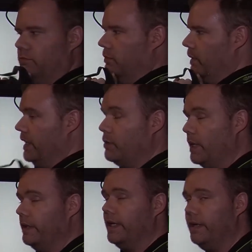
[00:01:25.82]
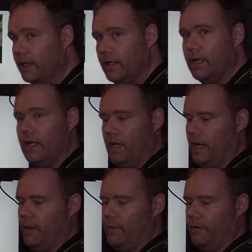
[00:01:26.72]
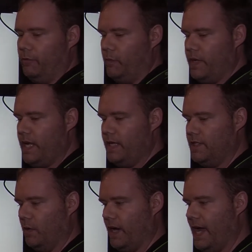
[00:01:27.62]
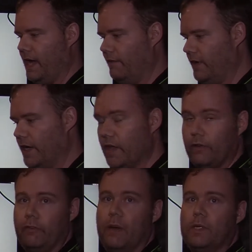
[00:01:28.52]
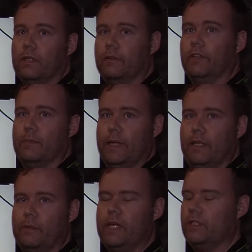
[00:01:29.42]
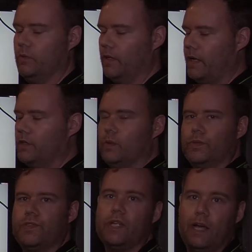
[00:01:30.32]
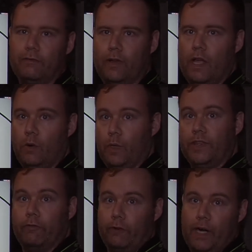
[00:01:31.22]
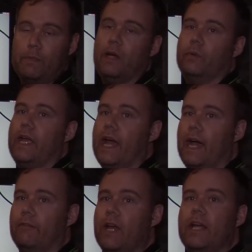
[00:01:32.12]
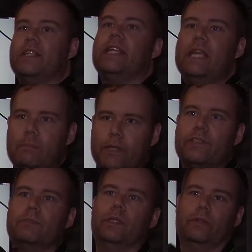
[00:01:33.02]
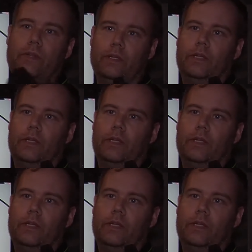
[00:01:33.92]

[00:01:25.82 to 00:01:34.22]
really quickly, um, if we don't have another frame to deliver immediately, we can do a lot of cool stuff with the frame that we have to keep it smooth.